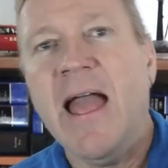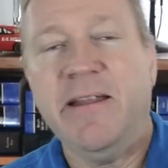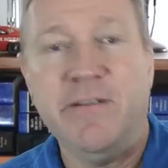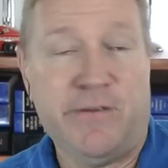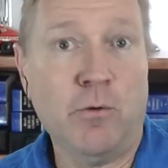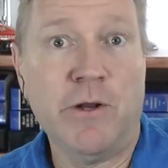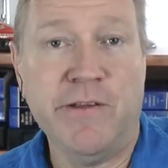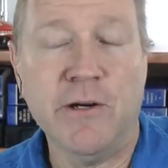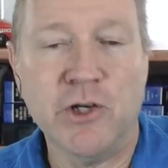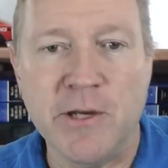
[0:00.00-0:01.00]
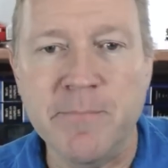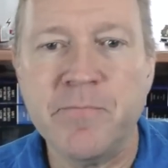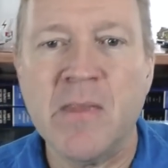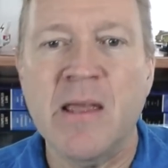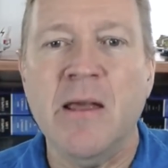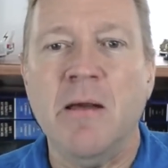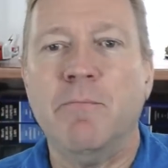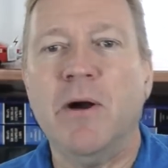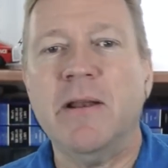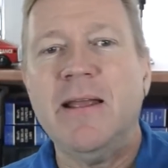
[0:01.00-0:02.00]
And so would a dealership.
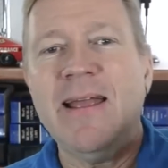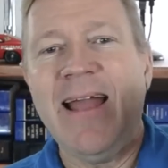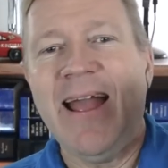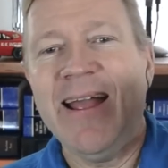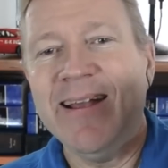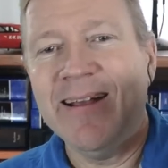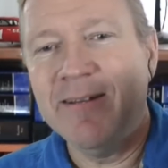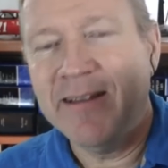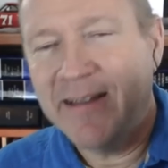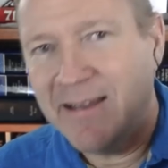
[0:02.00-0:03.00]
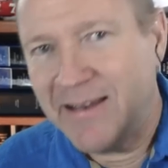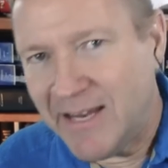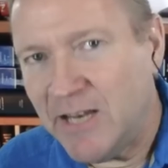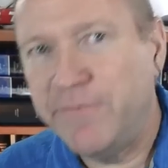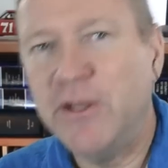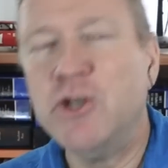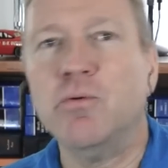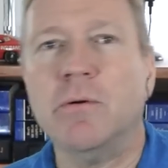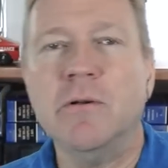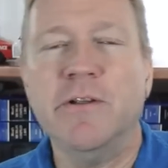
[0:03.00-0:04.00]
But a an
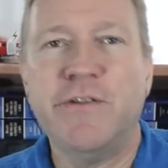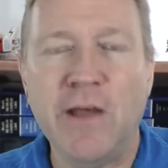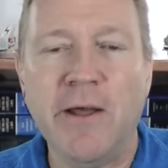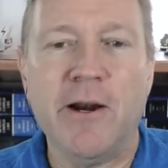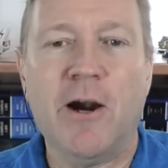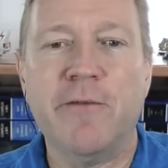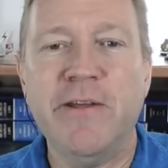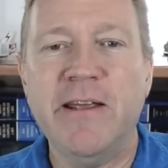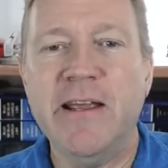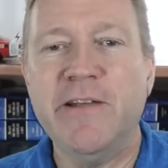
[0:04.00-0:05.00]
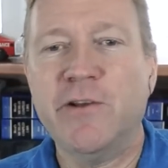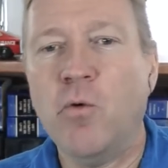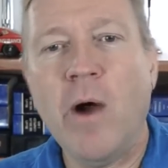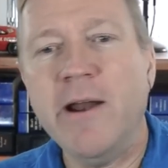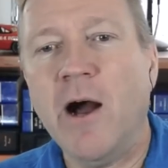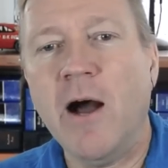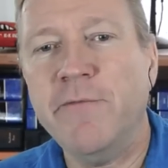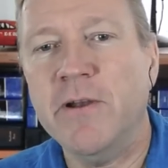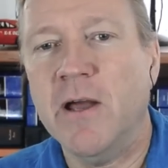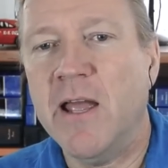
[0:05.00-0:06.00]
individual selling an RV is quite
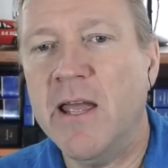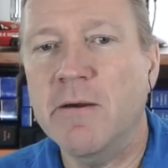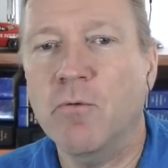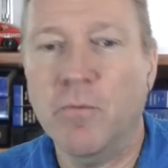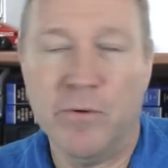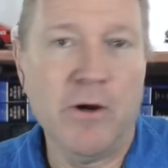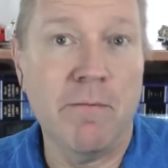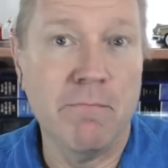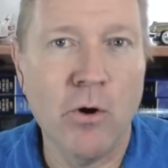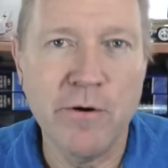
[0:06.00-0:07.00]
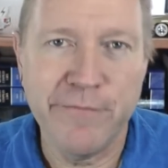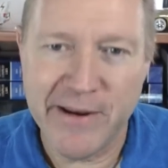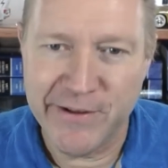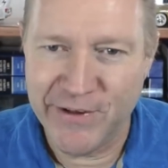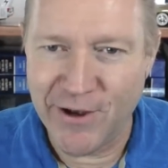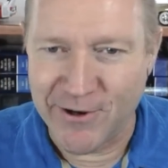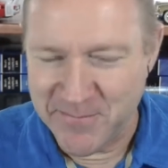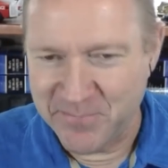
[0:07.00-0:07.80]
often a what we call a motivated seller.